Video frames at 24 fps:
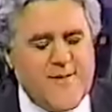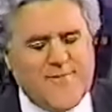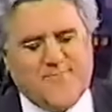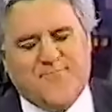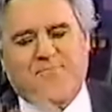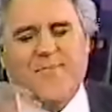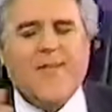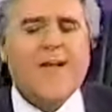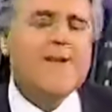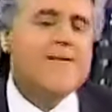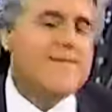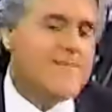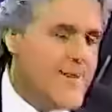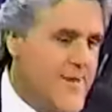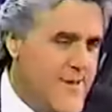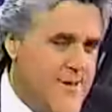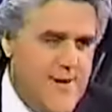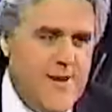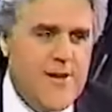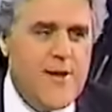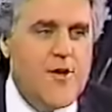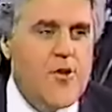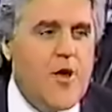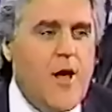It,
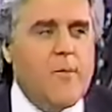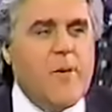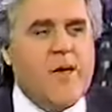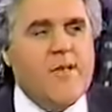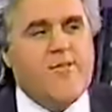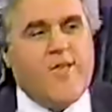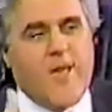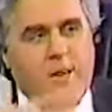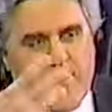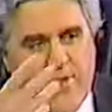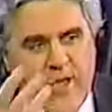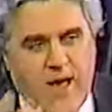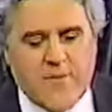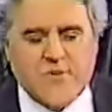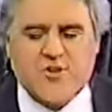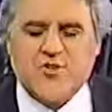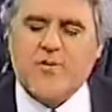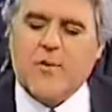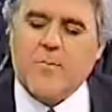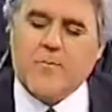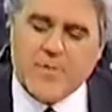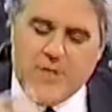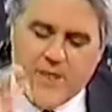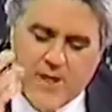I mean, sometimes
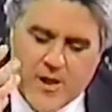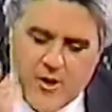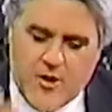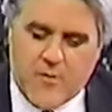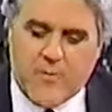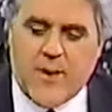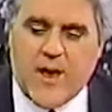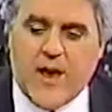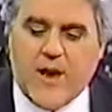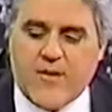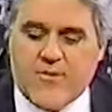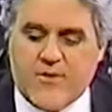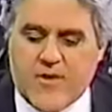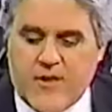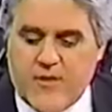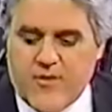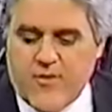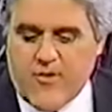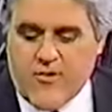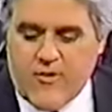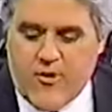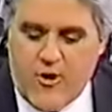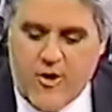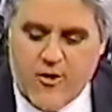you read political
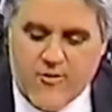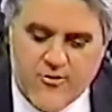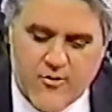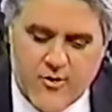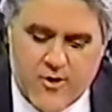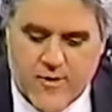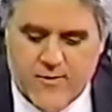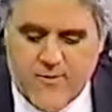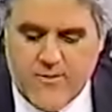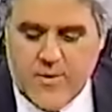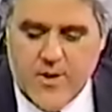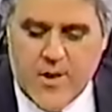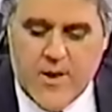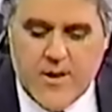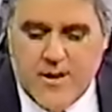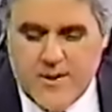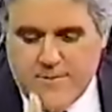magazines, it's all sort of